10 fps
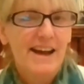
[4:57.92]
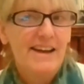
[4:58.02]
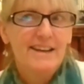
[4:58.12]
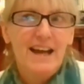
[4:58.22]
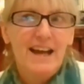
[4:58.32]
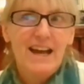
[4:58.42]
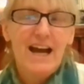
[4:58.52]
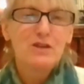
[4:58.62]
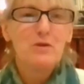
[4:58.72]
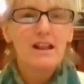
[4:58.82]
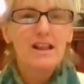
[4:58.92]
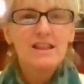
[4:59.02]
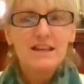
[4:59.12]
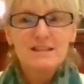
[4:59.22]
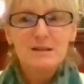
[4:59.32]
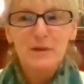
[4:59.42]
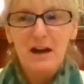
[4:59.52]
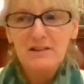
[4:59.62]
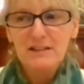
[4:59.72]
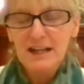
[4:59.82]
And actually, one of the things
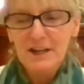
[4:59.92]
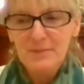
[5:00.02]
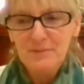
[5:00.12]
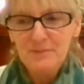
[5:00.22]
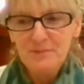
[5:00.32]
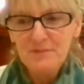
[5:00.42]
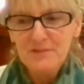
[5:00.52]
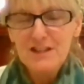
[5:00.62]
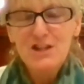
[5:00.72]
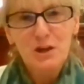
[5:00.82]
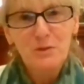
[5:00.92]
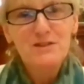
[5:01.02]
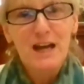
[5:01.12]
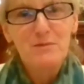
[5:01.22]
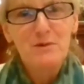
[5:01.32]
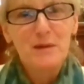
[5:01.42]
about teaching, which I'm